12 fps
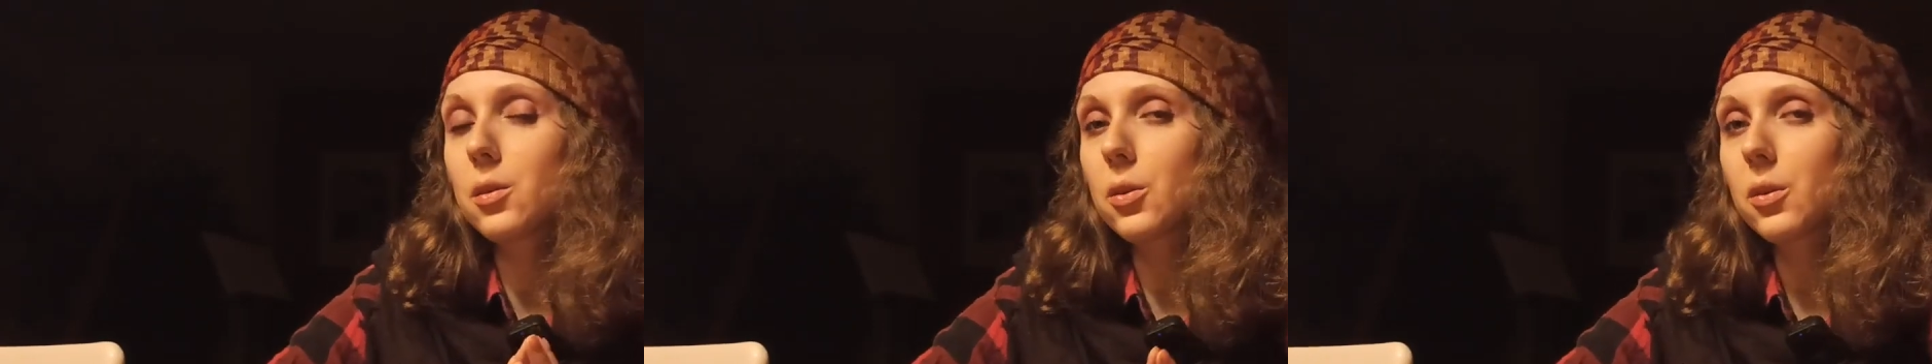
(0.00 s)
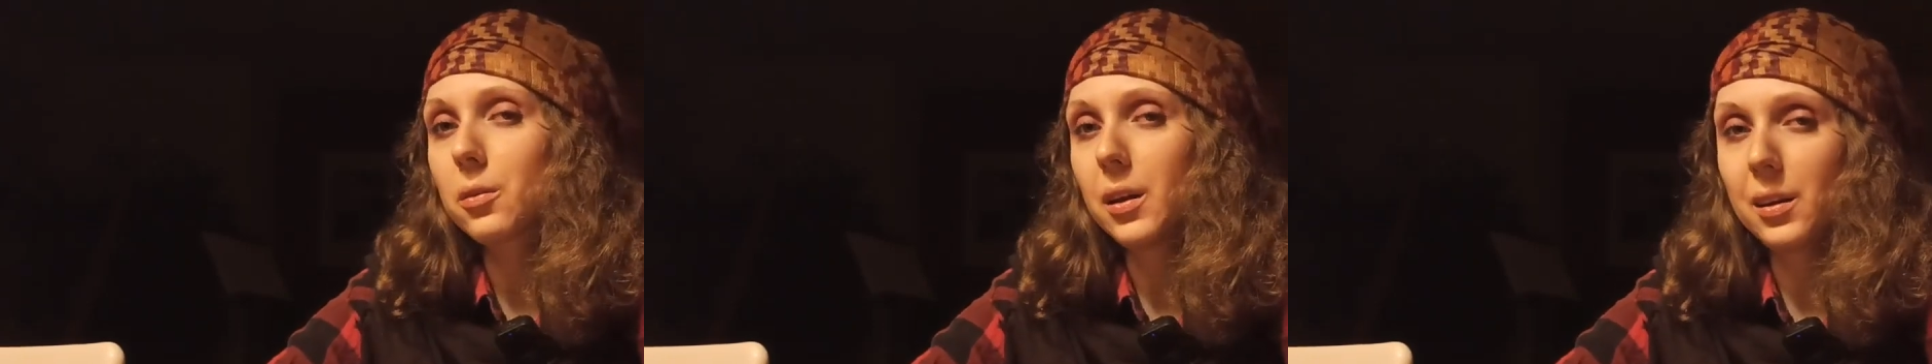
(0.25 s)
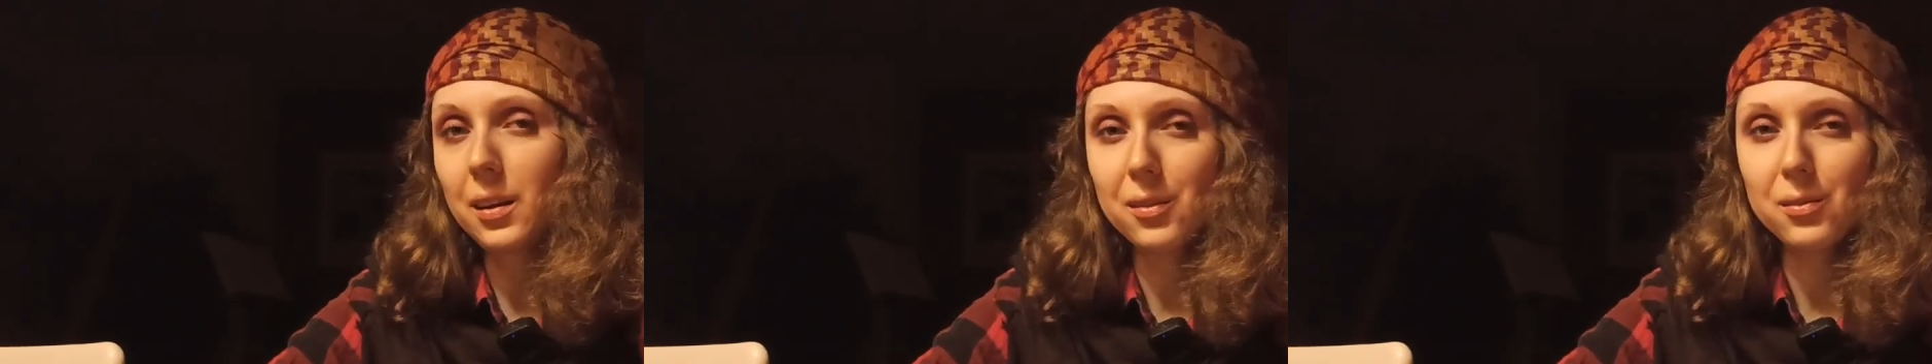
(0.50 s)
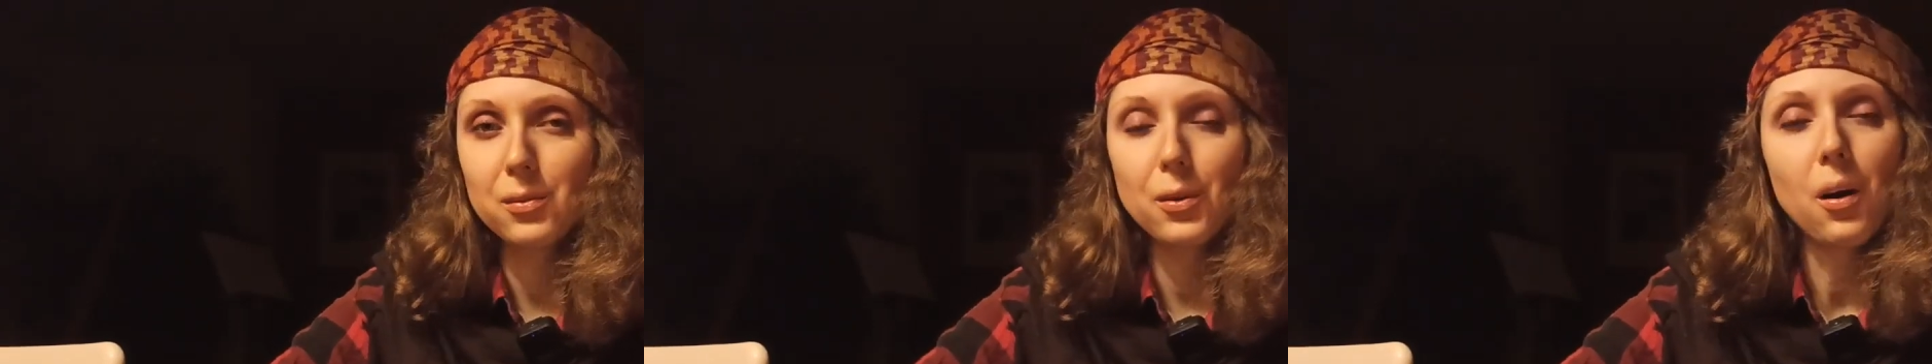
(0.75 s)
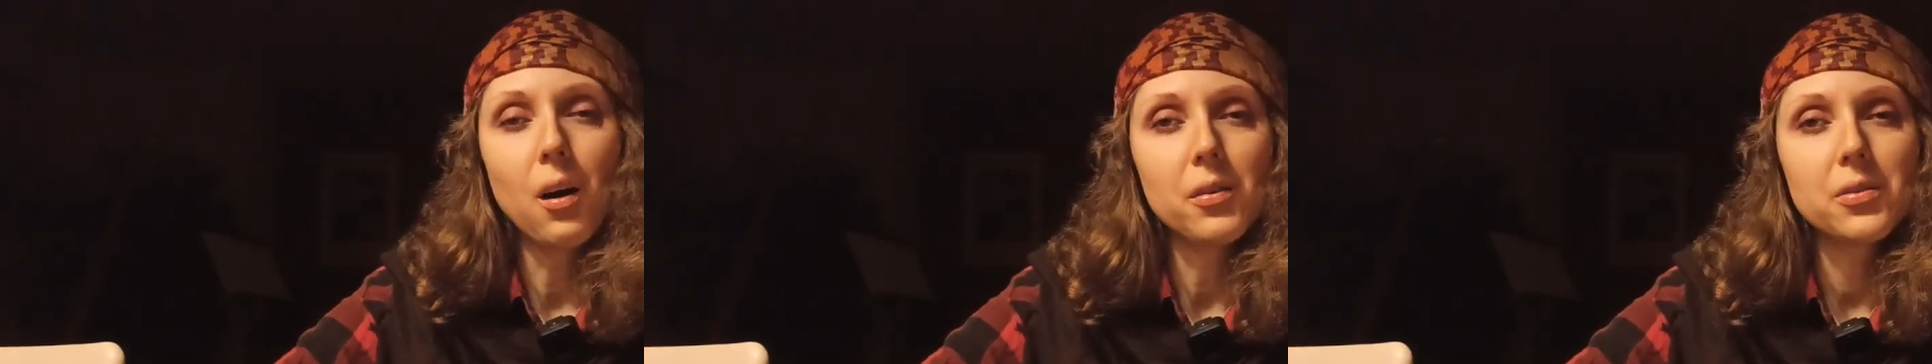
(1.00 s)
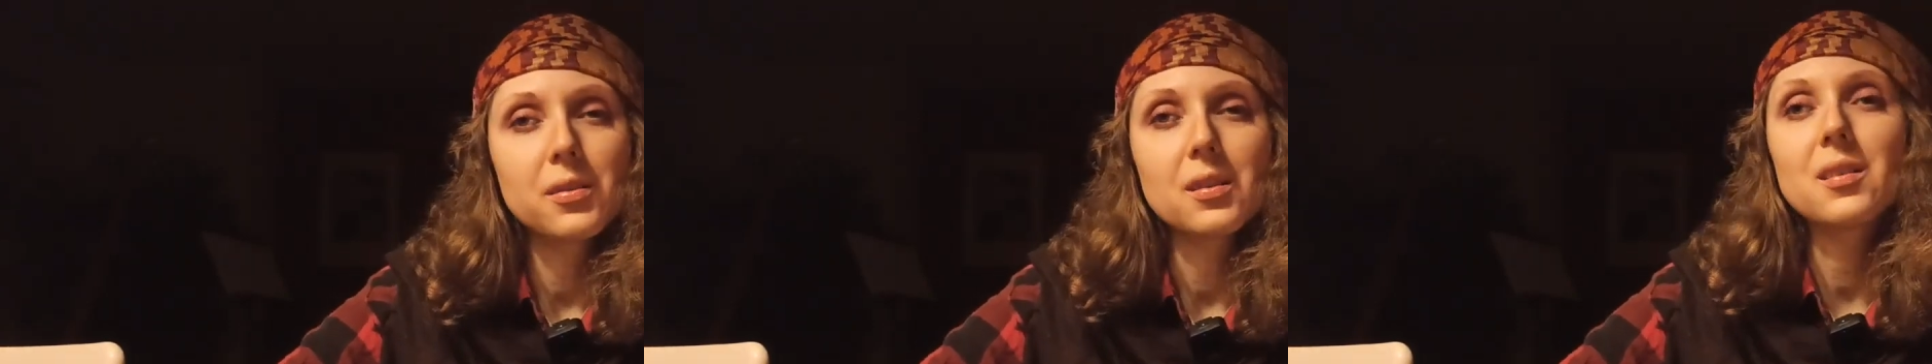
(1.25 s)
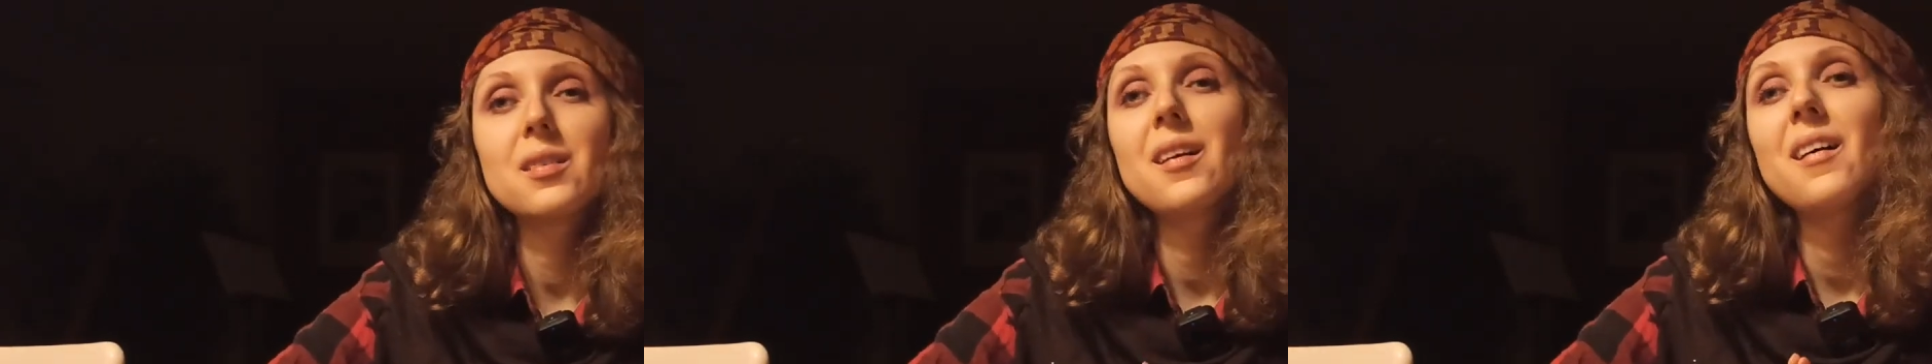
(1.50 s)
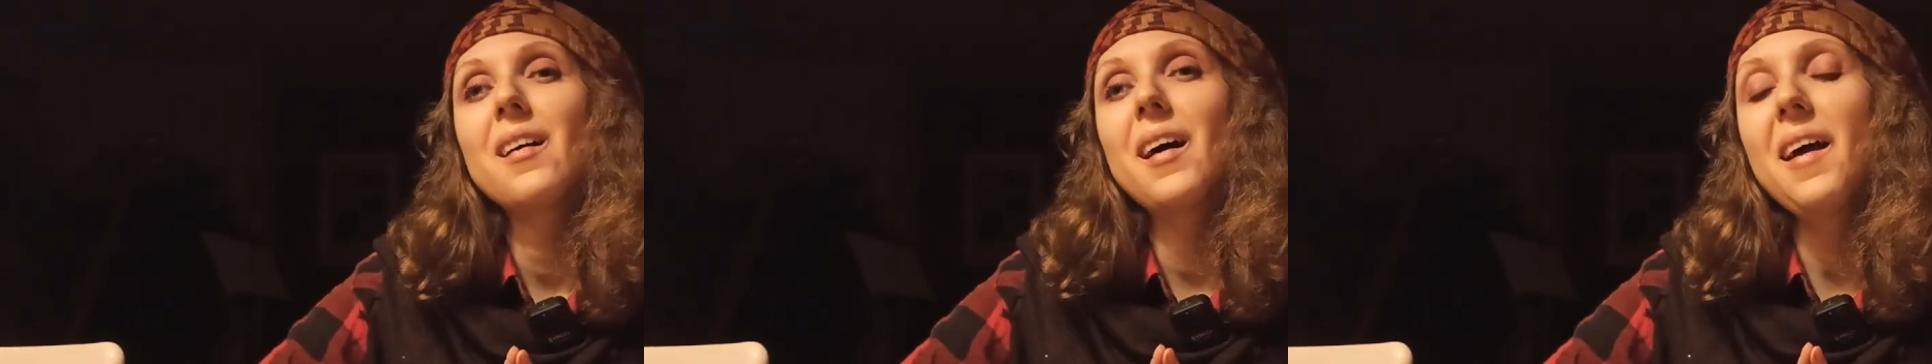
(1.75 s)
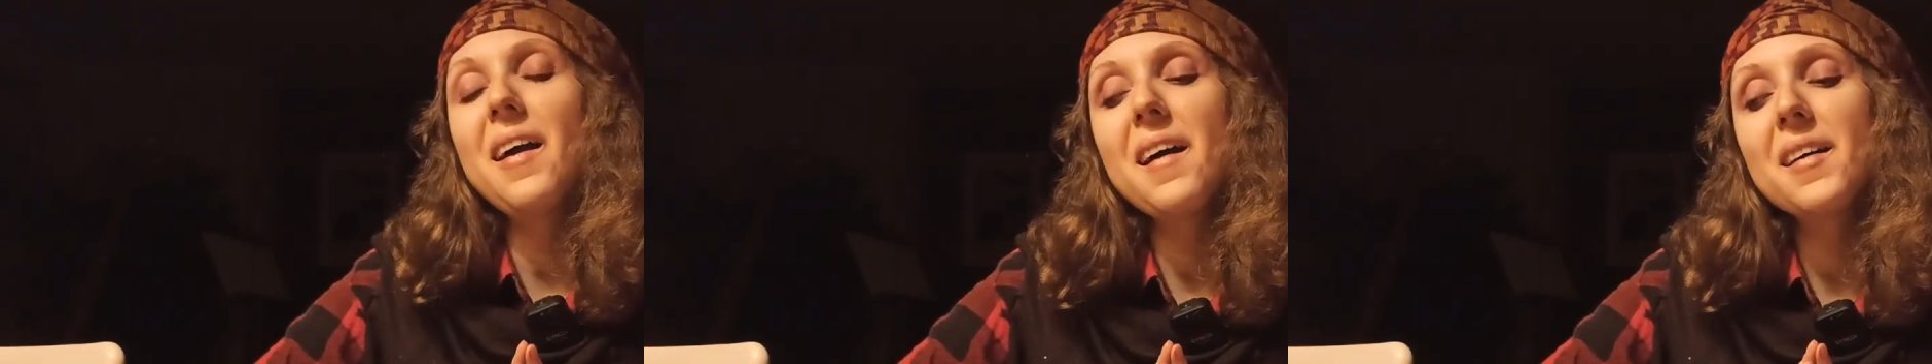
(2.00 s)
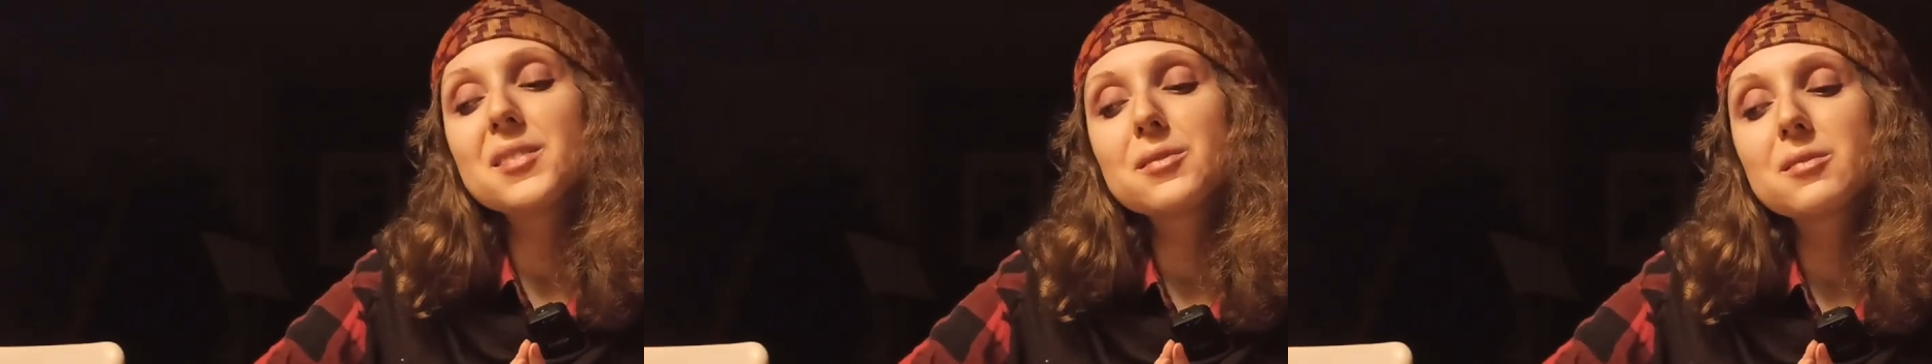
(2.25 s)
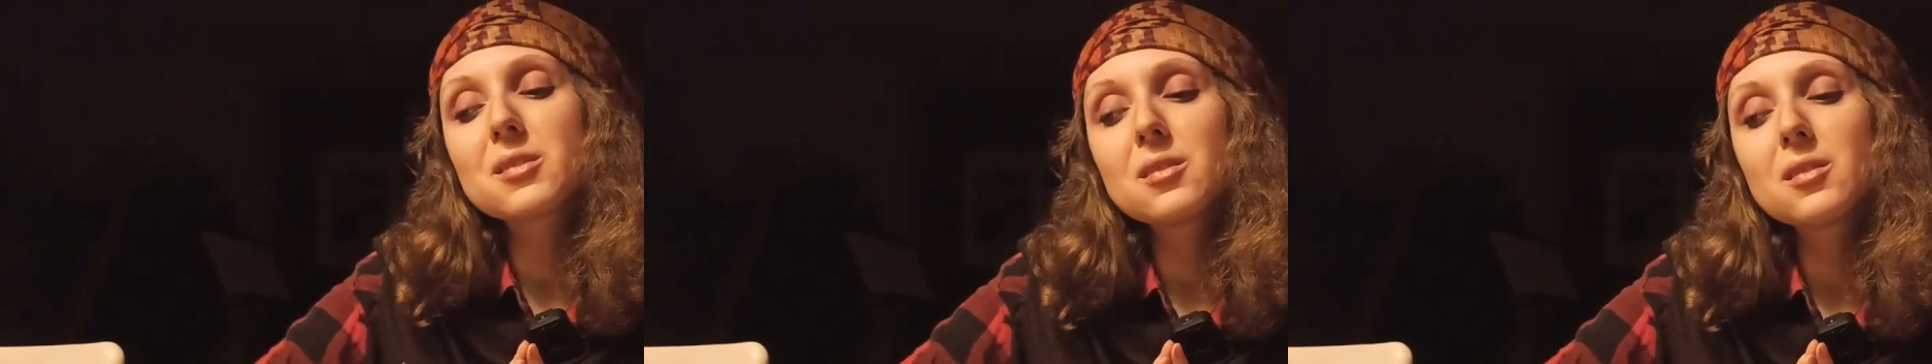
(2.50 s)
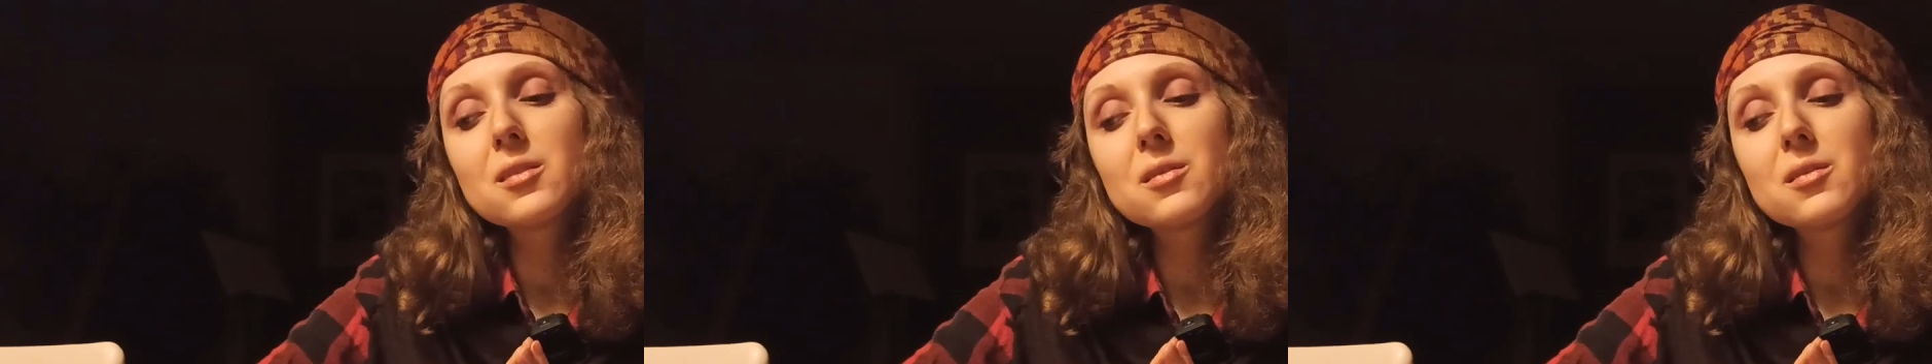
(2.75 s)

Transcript: Ukrainian author, and